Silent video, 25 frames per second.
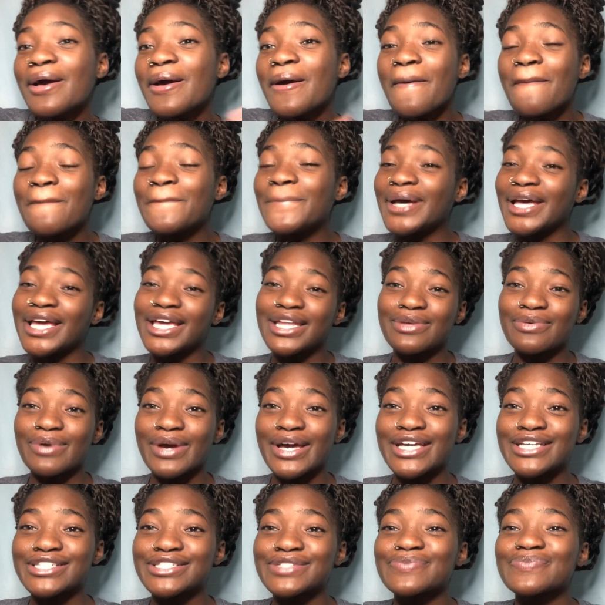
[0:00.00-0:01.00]
But
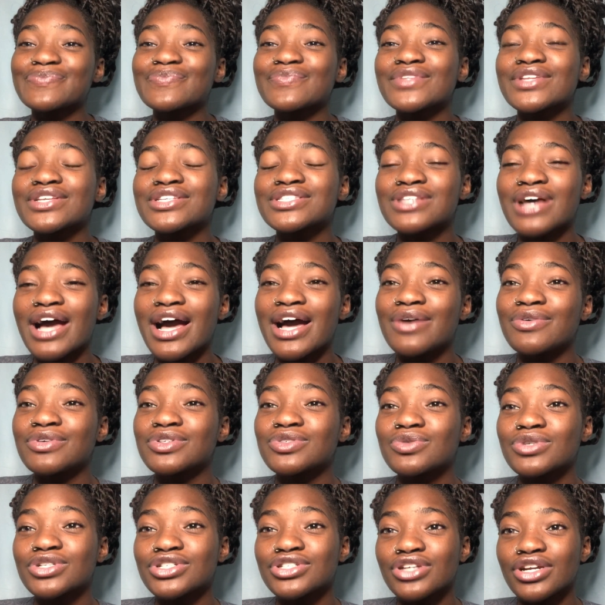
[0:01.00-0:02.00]
anyways, so I just
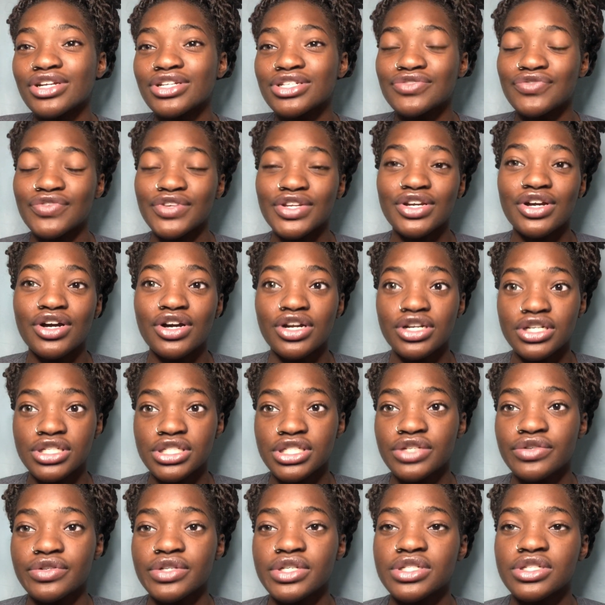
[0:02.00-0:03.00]
want to start this video on a
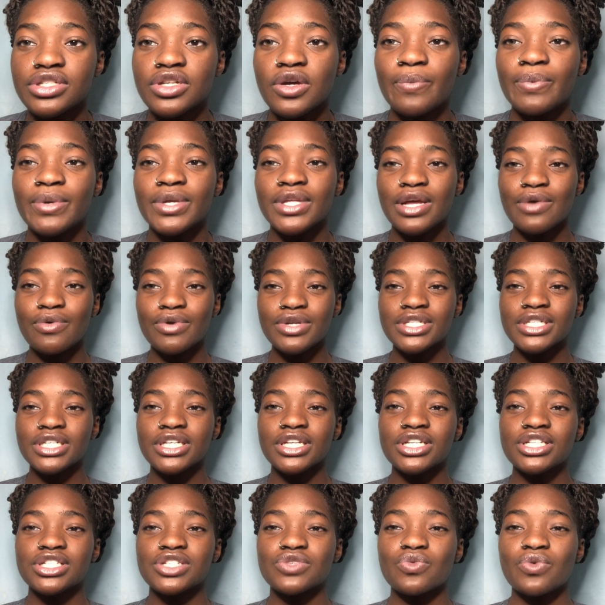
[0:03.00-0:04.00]
serious note because I wanted to get
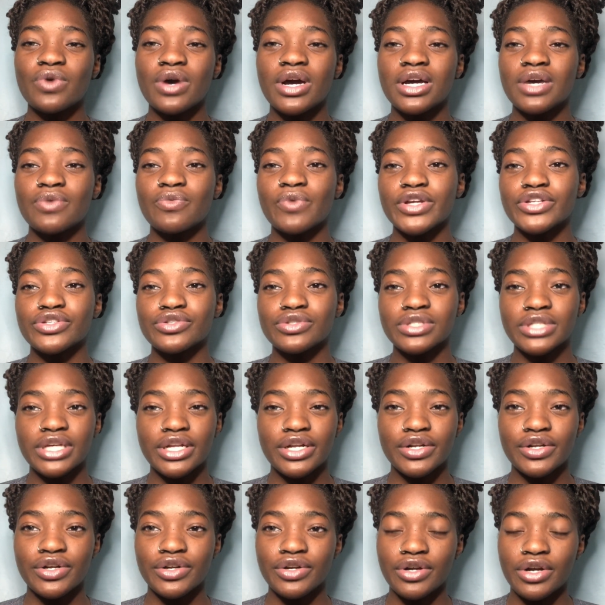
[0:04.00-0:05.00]
into what Rachel said
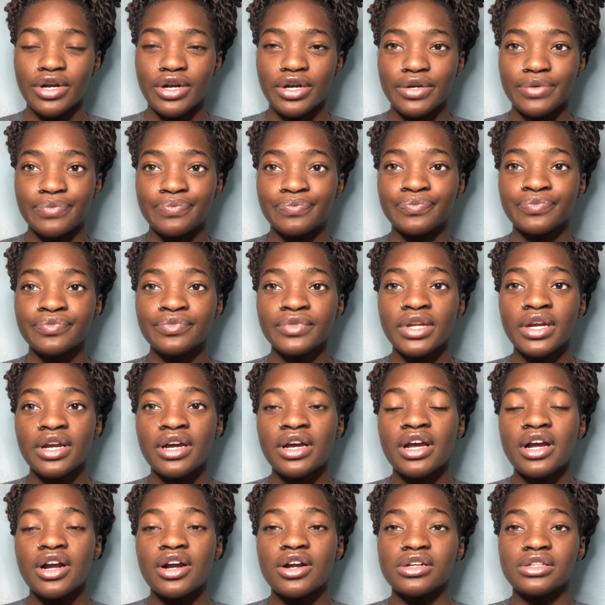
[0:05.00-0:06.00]
in her
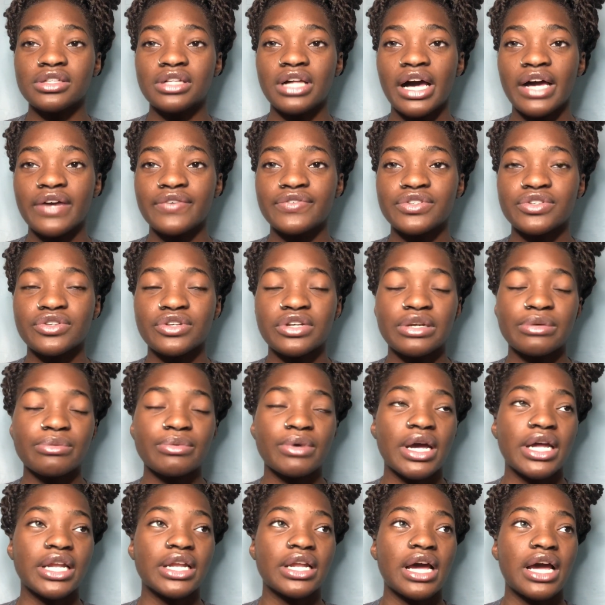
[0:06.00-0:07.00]
live stream.
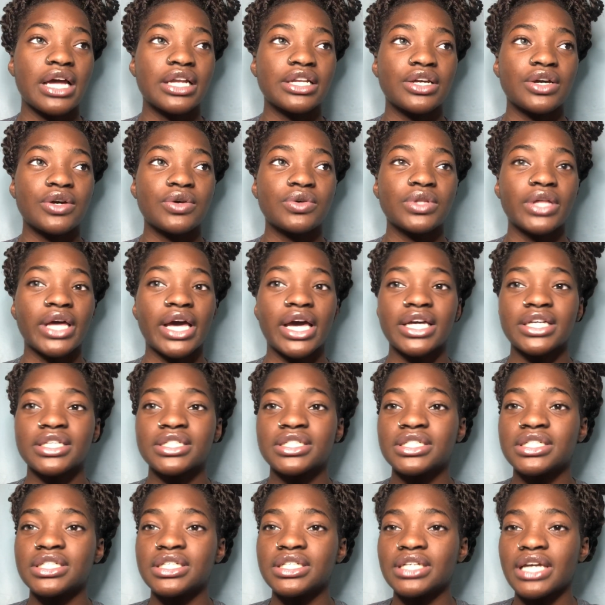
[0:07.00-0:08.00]
I know that
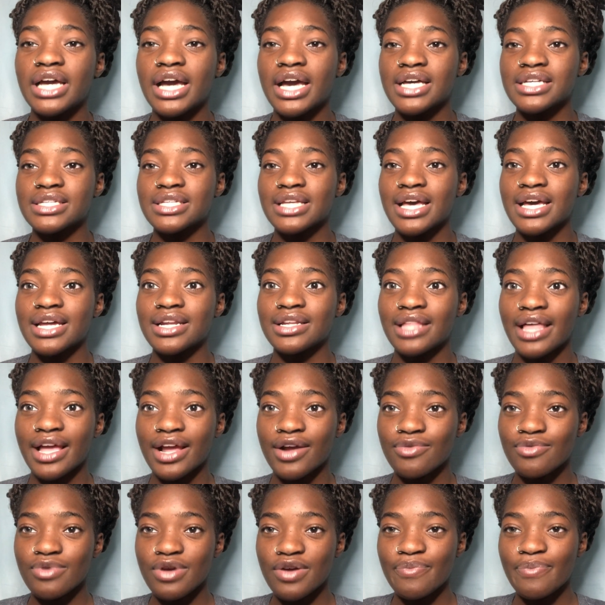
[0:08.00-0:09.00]
she has had like a
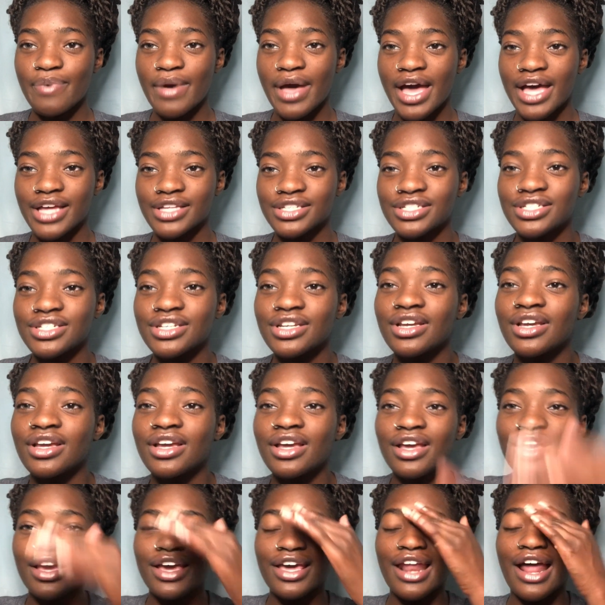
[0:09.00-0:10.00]
rough patch,
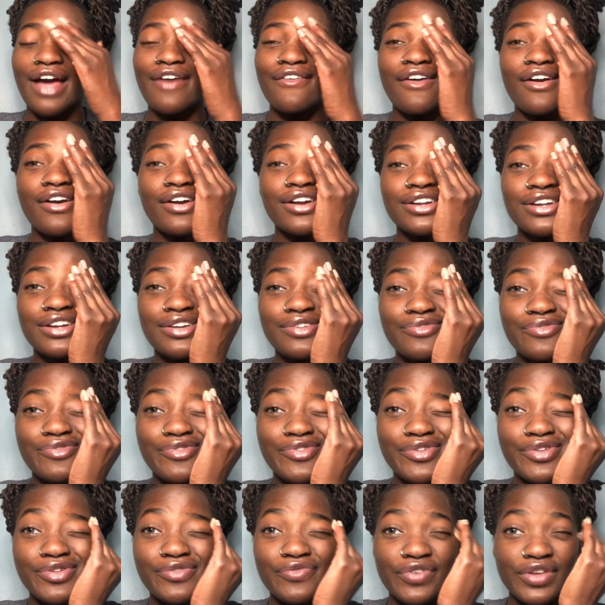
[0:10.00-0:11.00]
and I've already done a
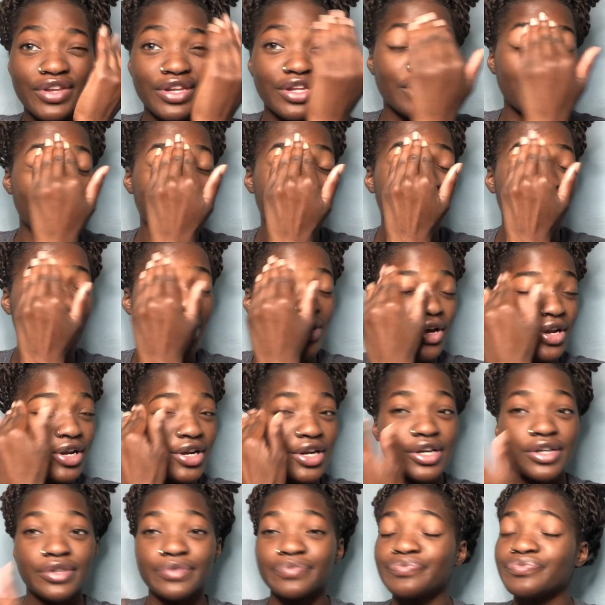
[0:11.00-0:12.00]
review video on
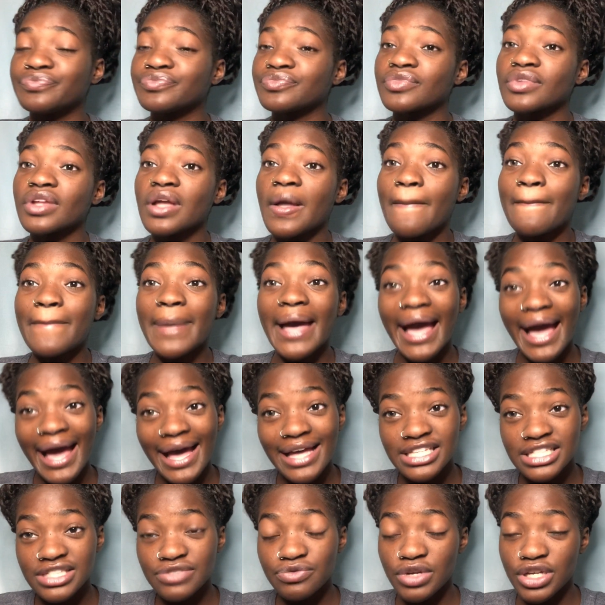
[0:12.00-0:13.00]
her
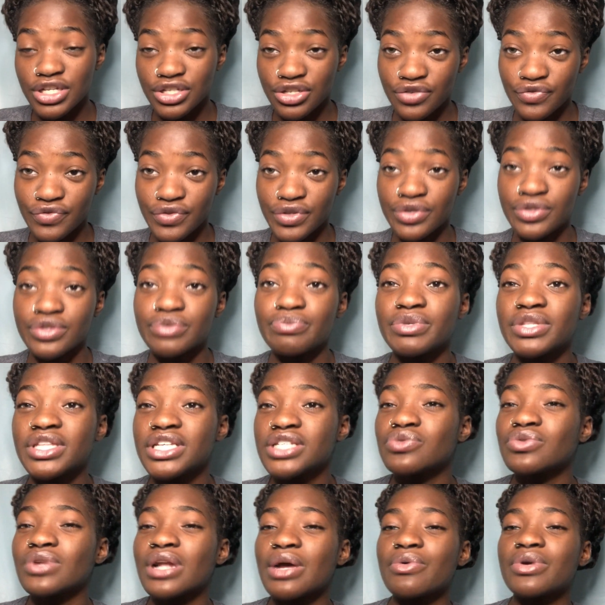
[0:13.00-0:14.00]
past interviews, but
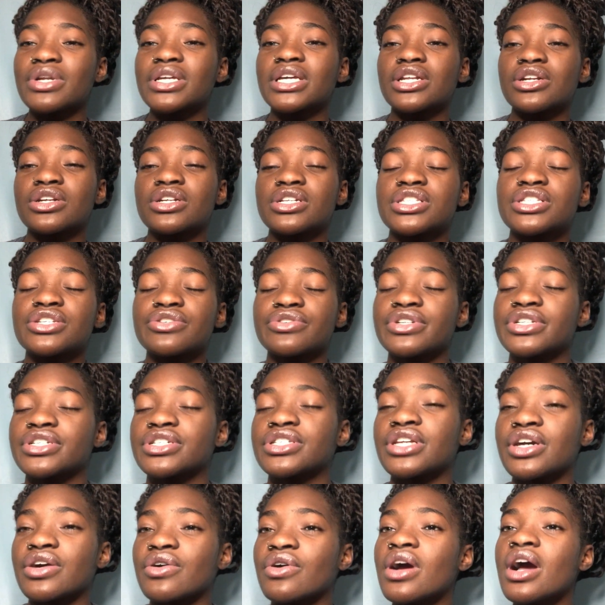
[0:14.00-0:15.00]
this one I want to get on a serious
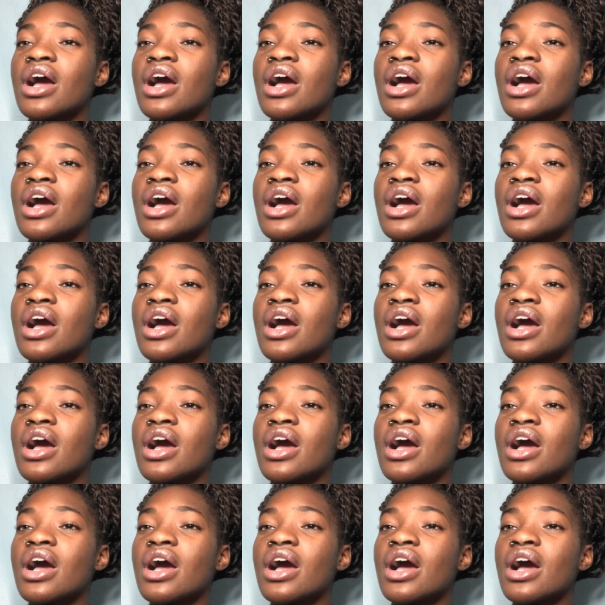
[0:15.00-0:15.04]
note.